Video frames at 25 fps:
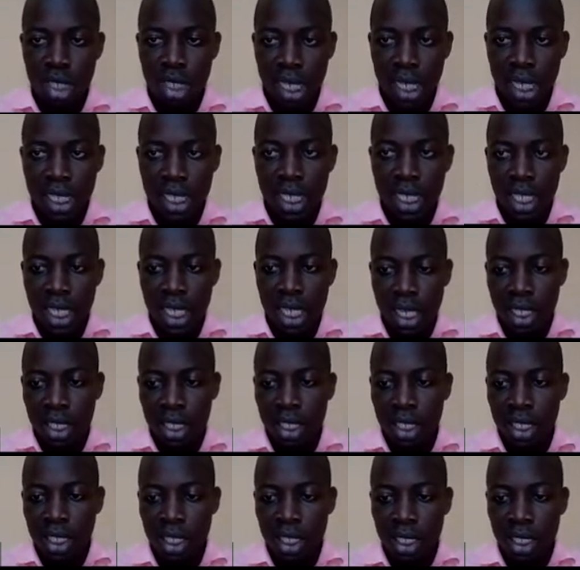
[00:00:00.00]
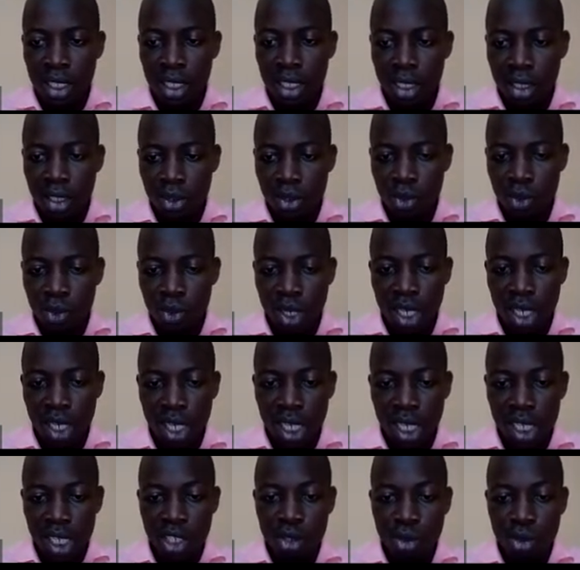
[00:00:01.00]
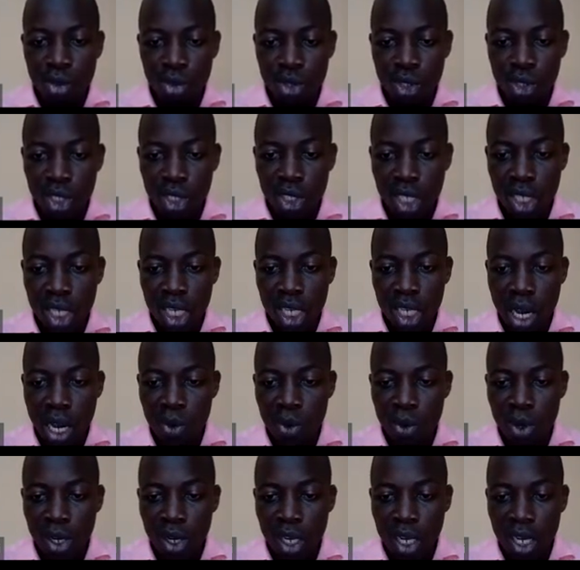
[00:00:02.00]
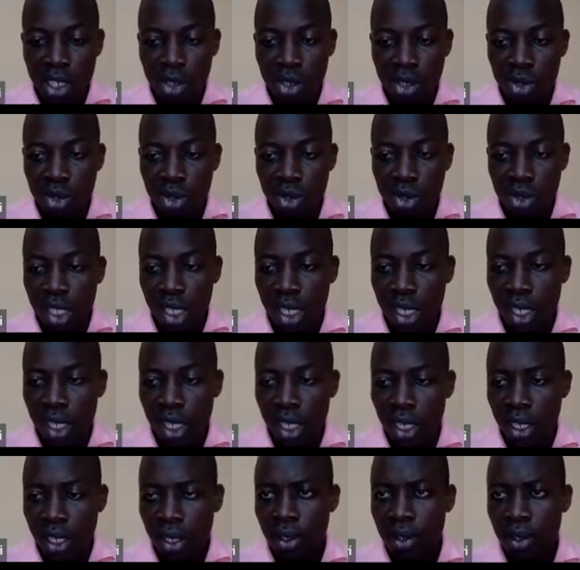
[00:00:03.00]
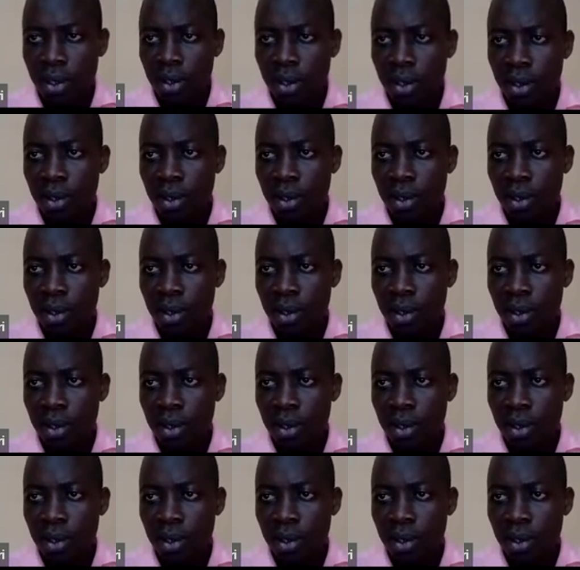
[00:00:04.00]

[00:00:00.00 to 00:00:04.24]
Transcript: just in case we need to see how we can use the